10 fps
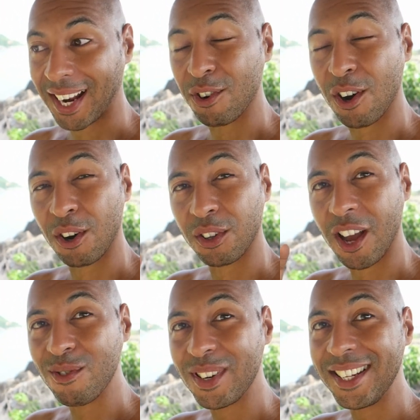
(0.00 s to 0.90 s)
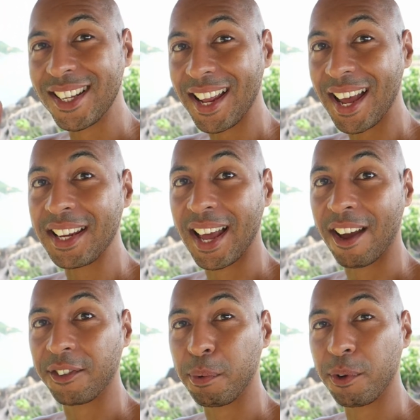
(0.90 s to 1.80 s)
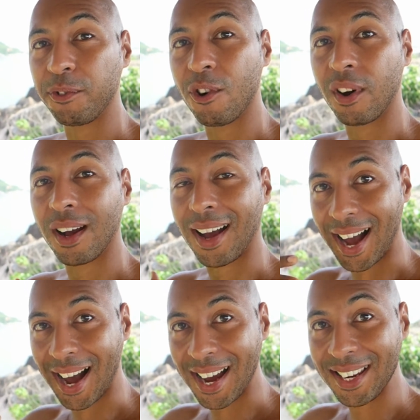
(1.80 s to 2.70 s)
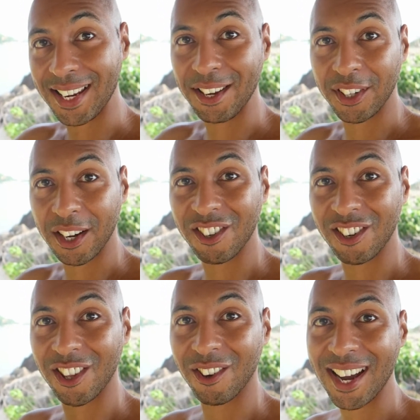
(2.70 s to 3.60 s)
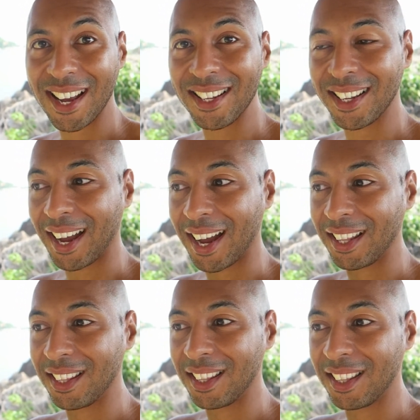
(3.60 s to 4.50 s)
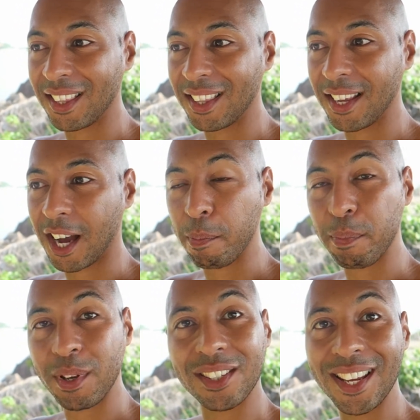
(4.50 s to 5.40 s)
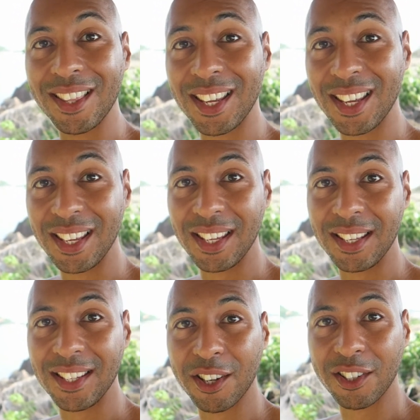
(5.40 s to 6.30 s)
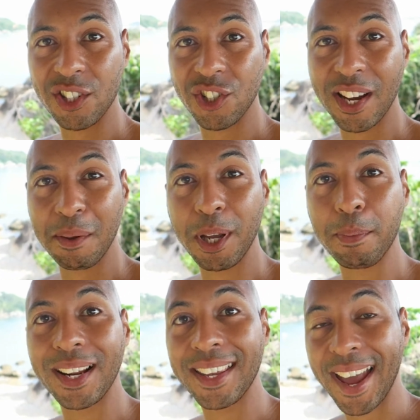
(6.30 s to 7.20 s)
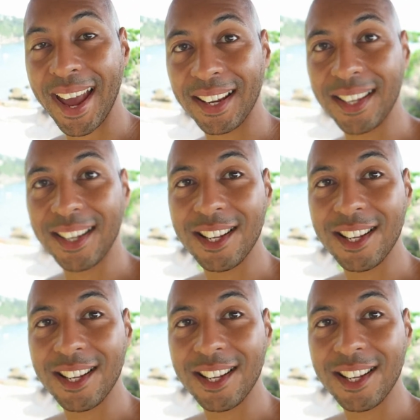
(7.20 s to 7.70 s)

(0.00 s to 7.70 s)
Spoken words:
and I've got only today left before I leave to go to another island, and I won't be seeing the yoga teacher training people again.